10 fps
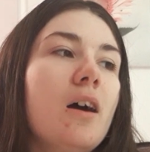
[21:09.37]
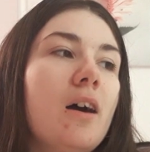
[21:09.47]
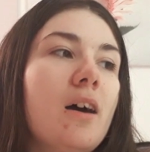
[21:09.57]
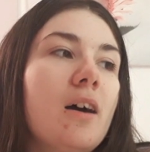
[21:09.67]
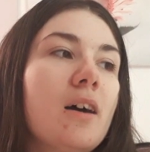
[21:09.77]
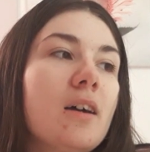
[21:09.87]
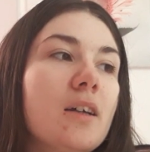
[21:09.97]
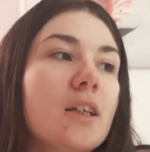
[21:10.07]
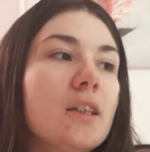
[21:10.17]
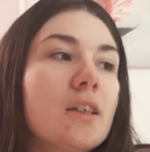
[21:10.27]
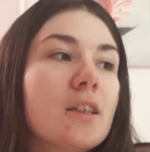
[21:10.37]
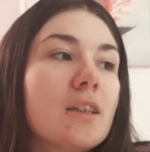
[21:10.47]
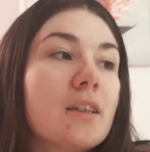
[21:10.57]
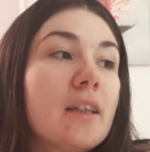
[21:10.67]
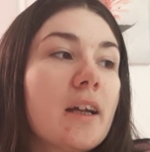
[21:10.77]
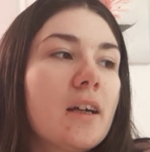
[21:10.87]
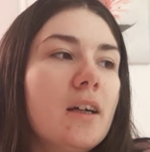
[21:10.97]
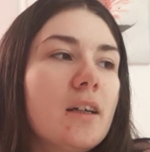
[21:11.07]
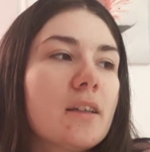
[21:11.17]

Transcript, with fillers: Uh, there,